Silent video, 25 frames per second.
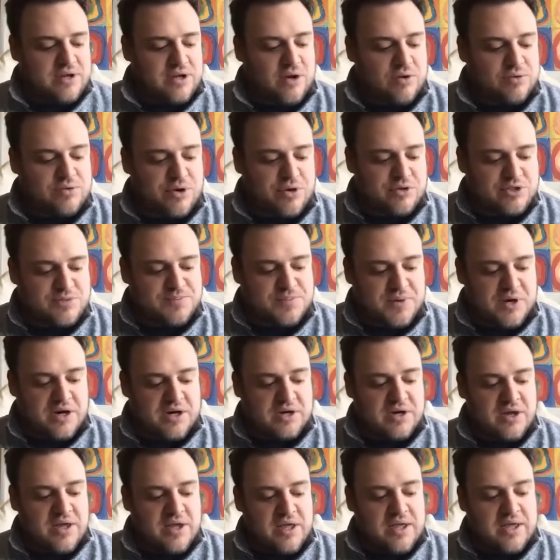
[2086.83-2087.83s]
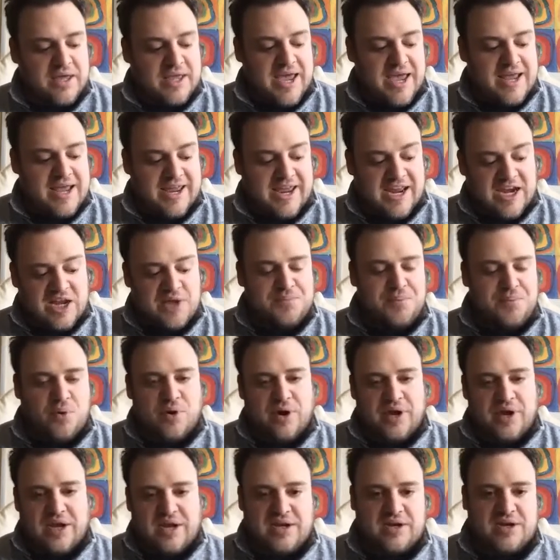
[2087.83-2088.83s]
growth spurt at any
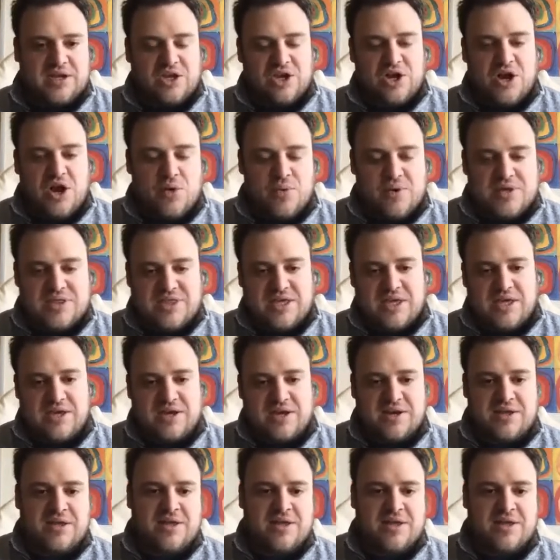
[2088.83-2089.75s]
point, within,